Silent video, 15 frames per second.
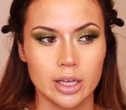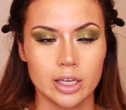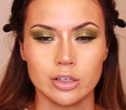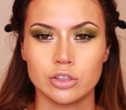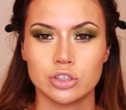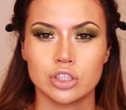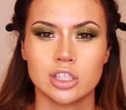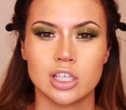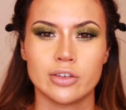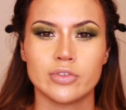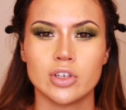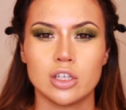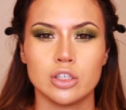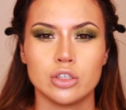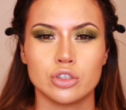It'll just give
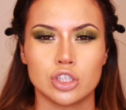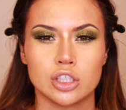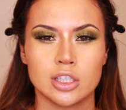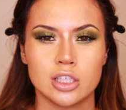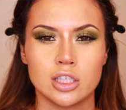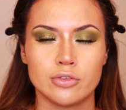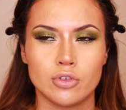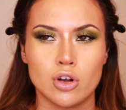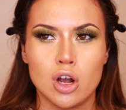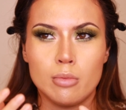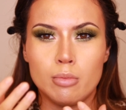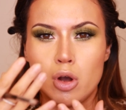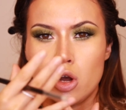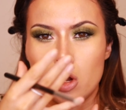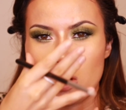the illusion that you've got a
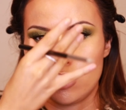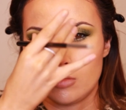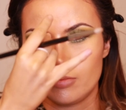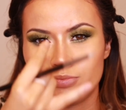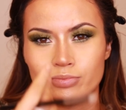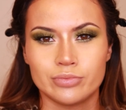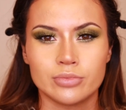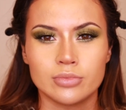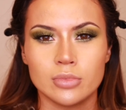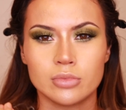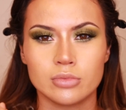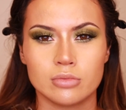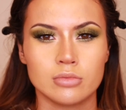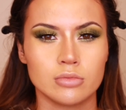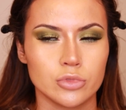more
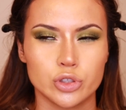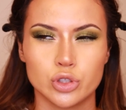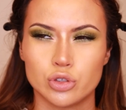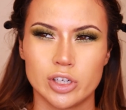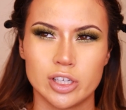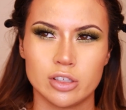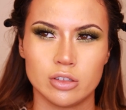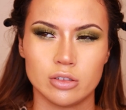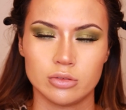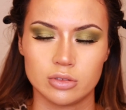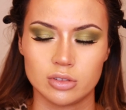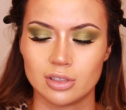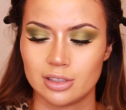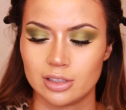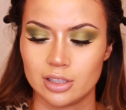straight
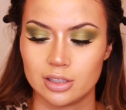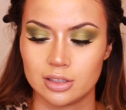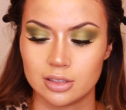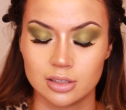nose, I guess.